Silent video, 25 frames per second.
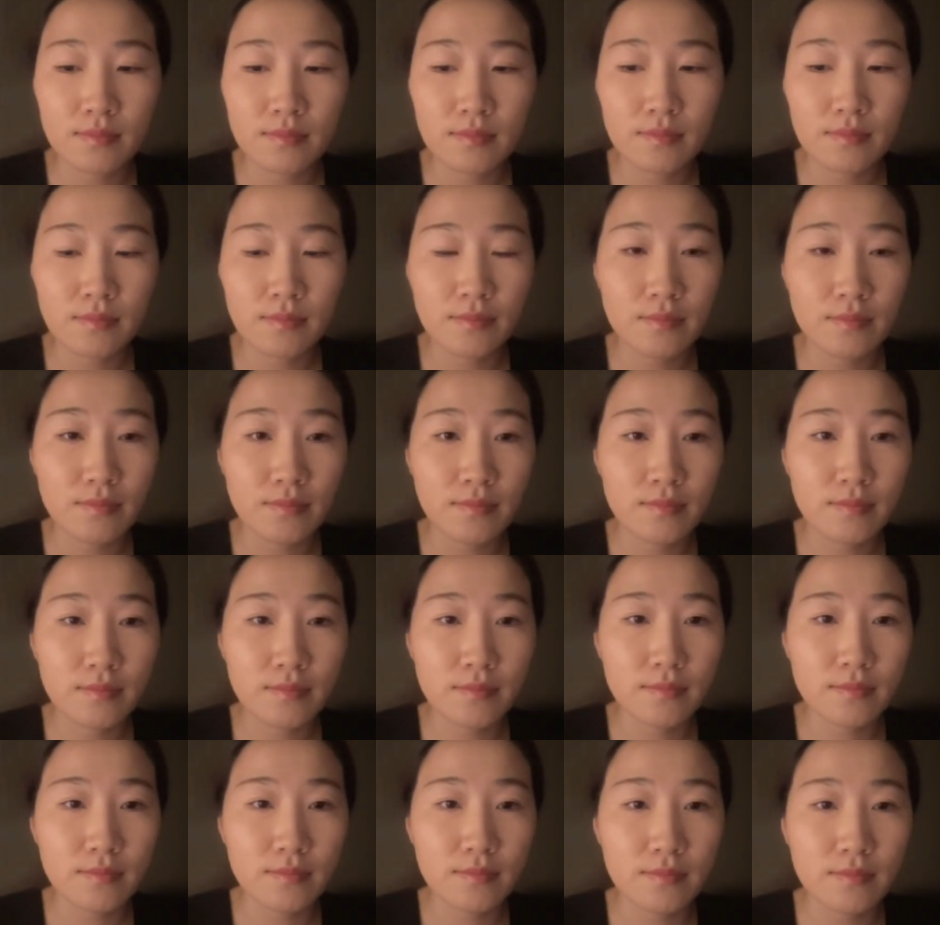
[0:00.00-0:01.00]

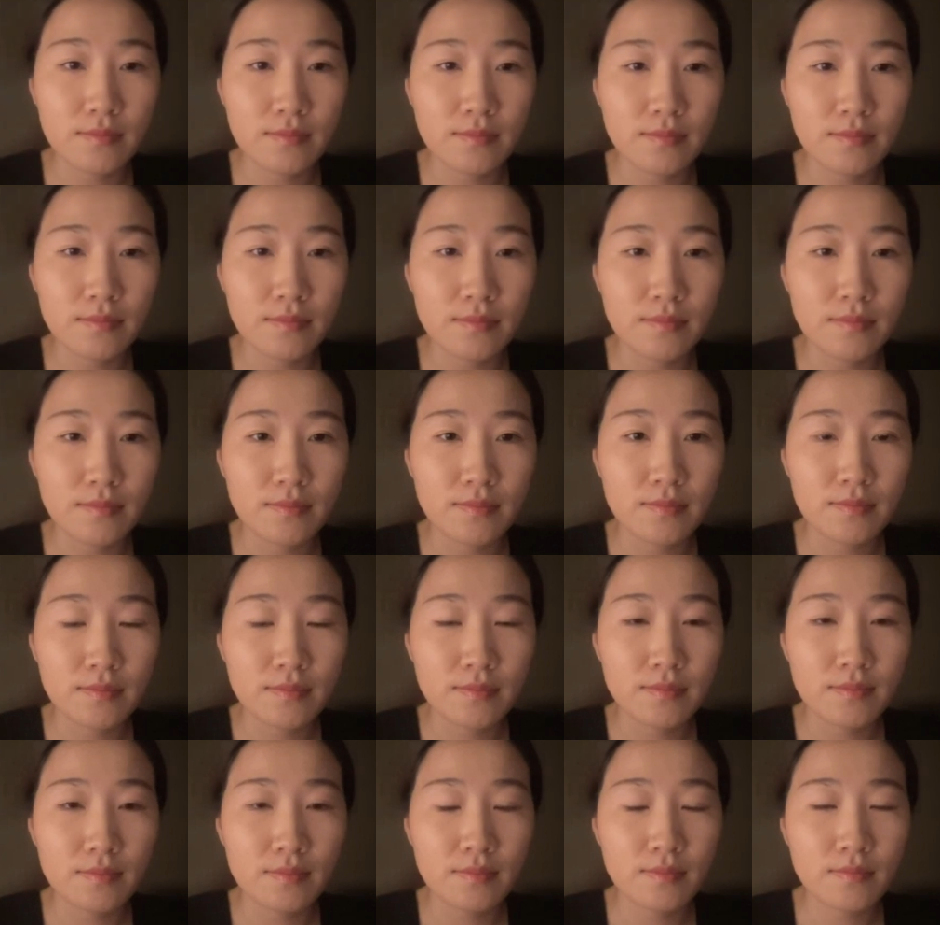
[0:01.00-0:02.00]

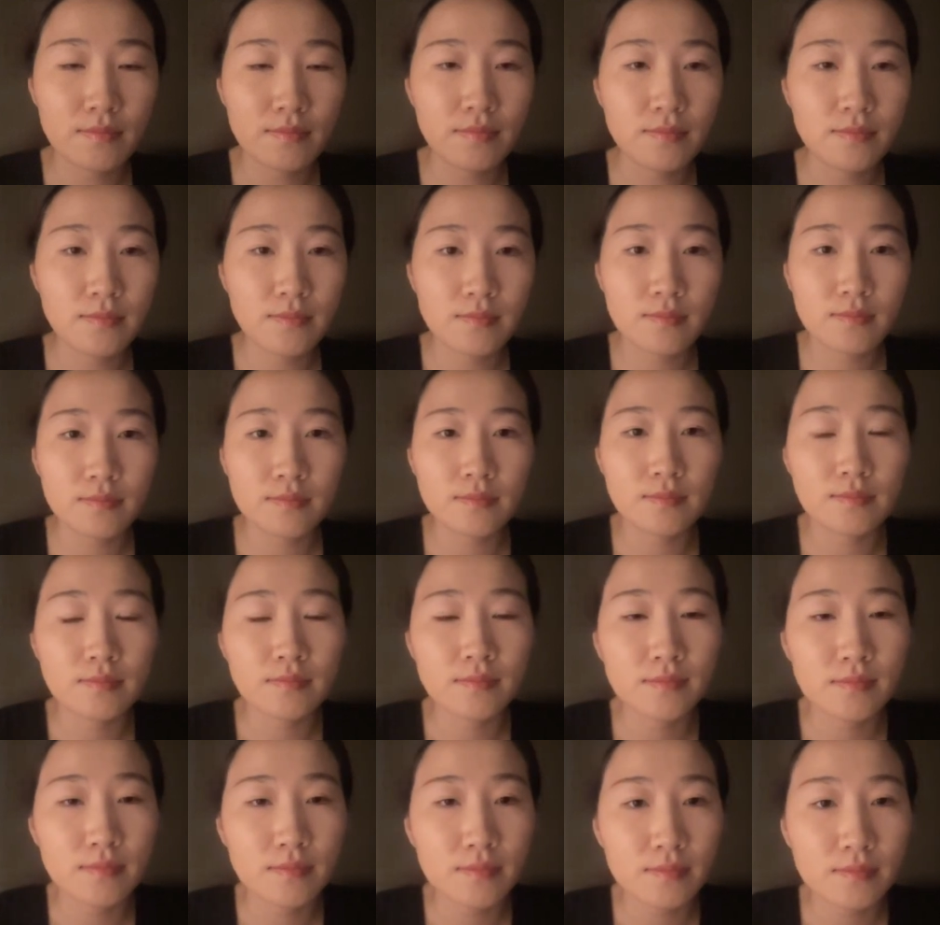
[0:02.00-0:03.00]

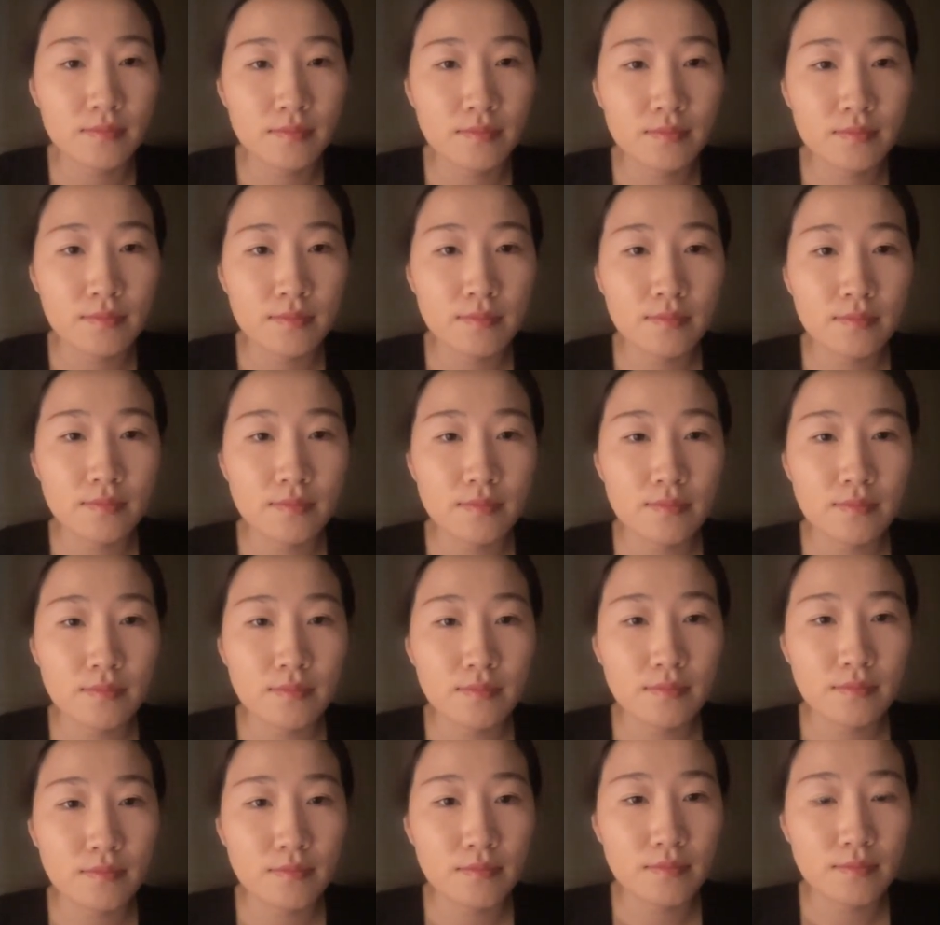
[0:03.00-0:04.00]

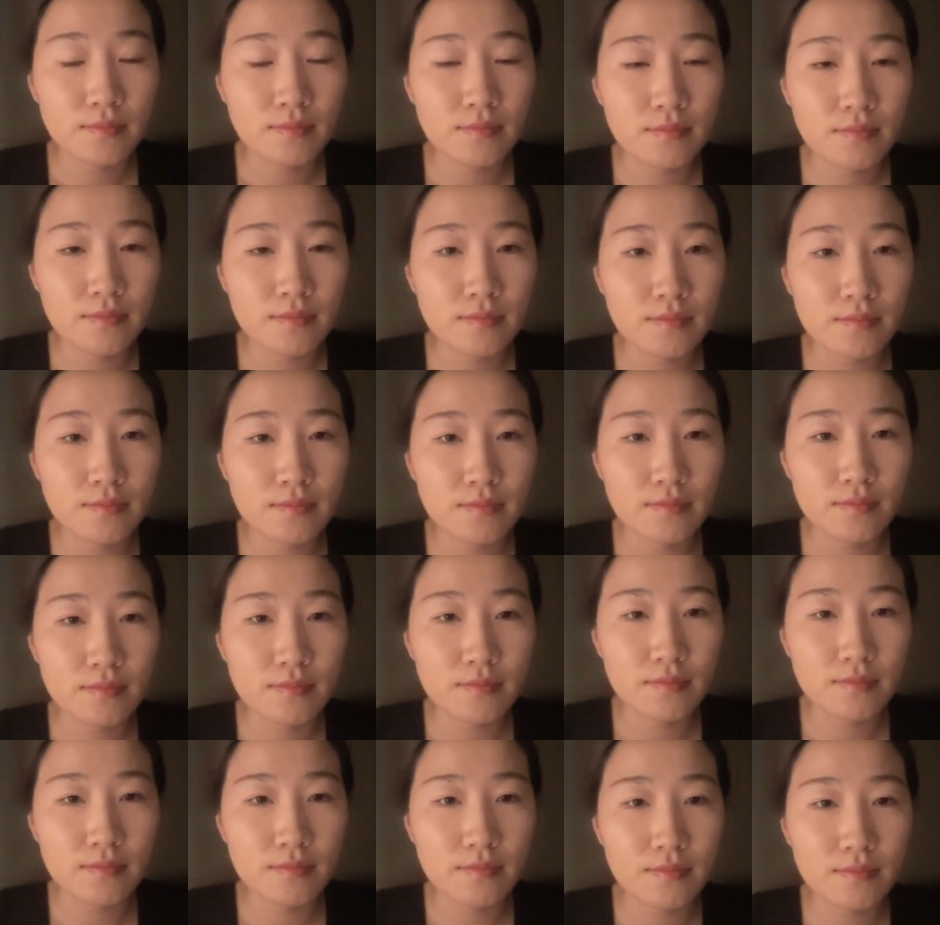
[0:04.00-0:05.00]

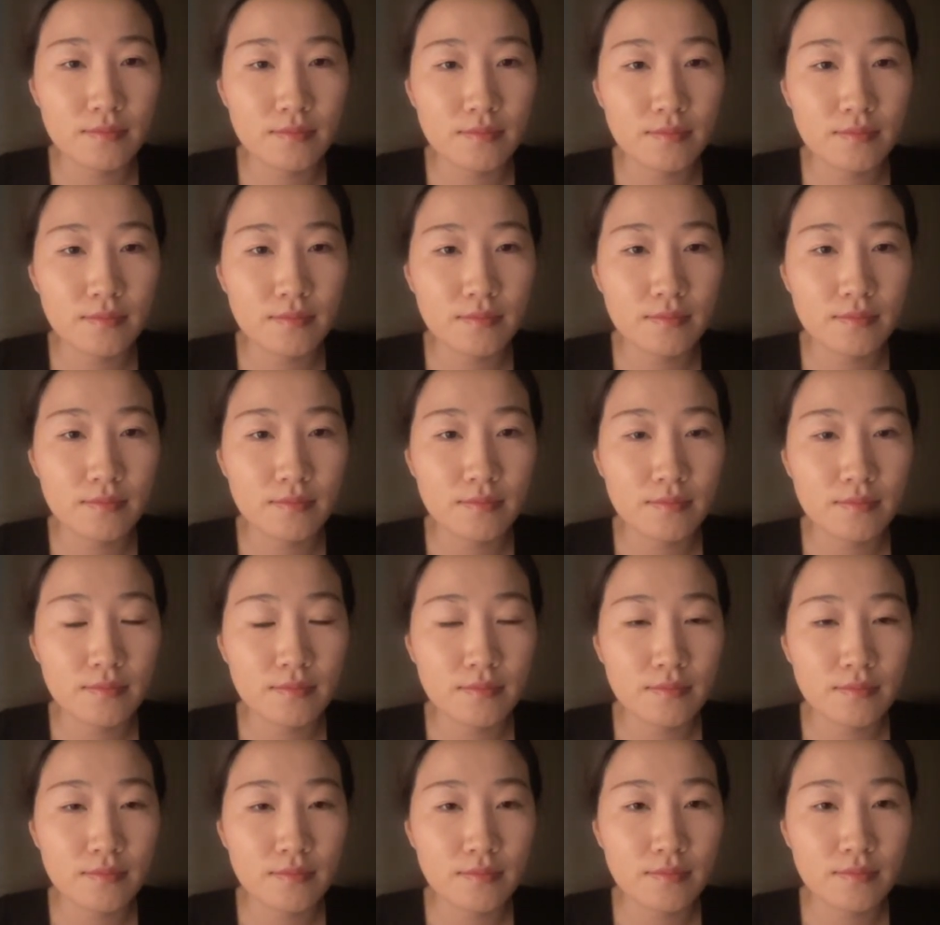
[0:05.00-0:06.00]

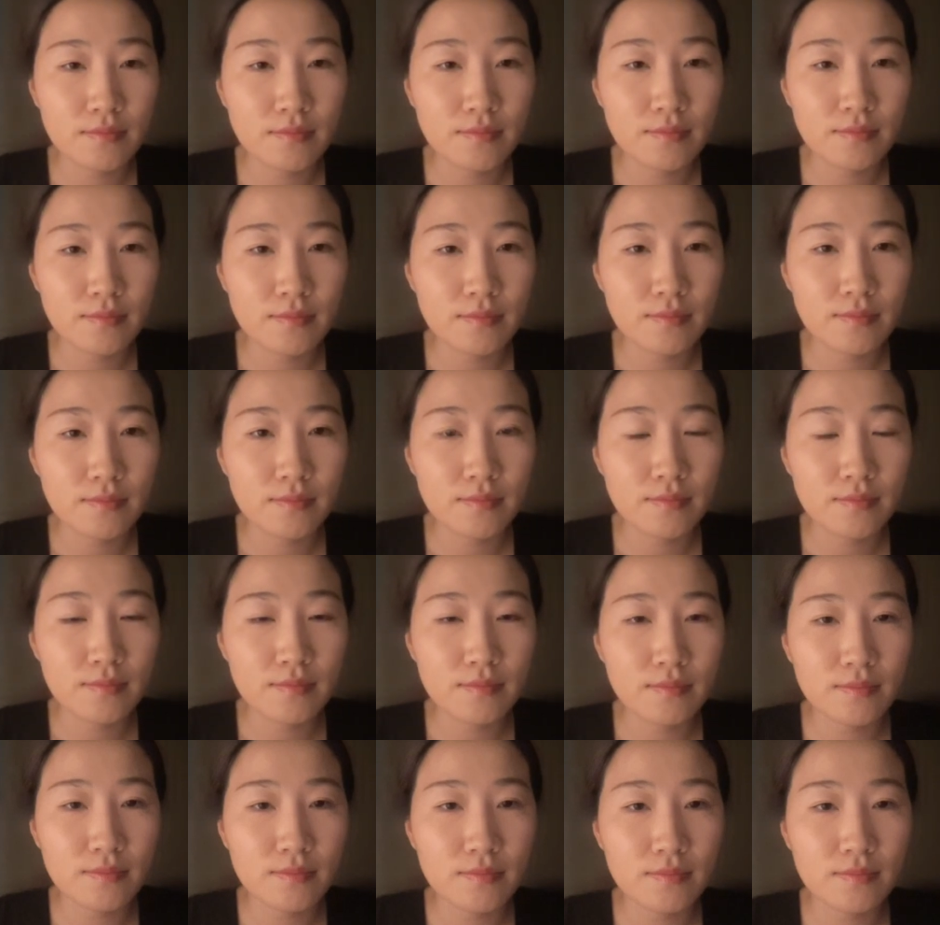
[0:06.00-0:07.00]
The person shown says nothing.